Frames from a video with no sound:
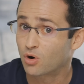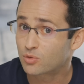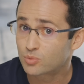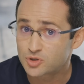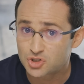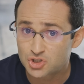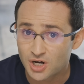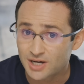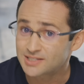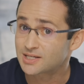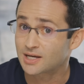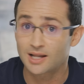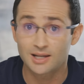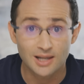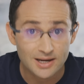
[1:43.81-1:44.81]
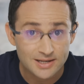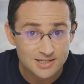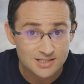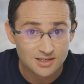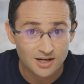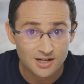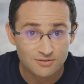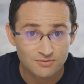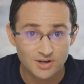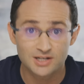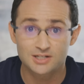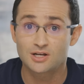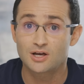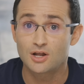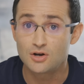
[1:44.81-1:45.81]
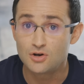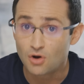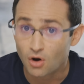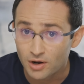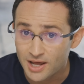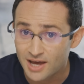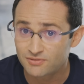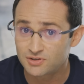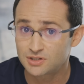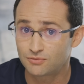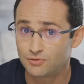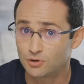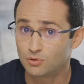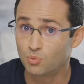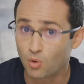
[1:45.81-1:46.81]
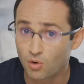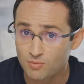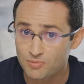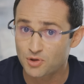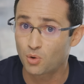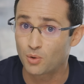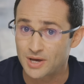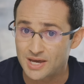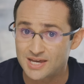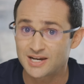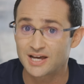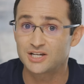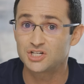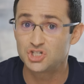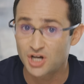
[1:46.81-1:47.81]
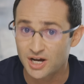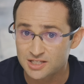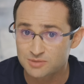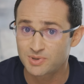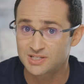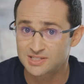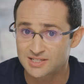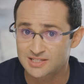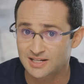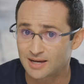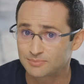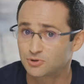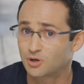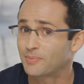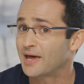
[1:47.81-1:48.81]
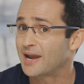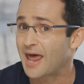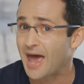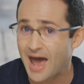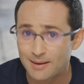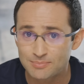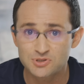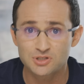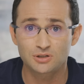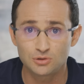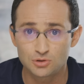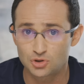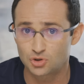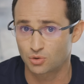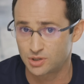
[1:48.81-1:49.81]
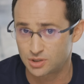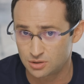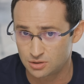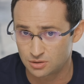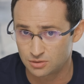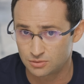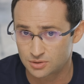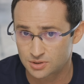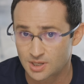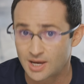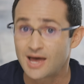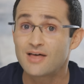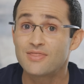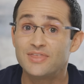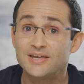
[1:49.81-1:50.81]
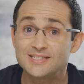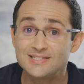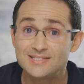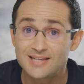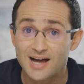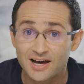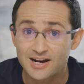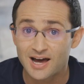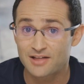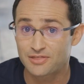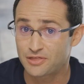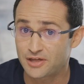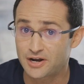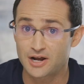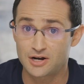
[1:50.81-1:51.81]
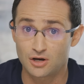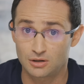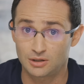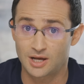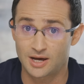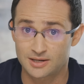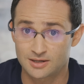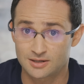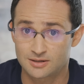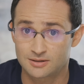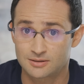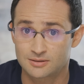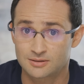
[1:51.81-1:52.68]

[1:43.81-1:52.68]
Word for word: or it was just a lucky side effect, not having to feel warmth or heat just makes this laptop an absolute joy to use. There's none other that I know like it.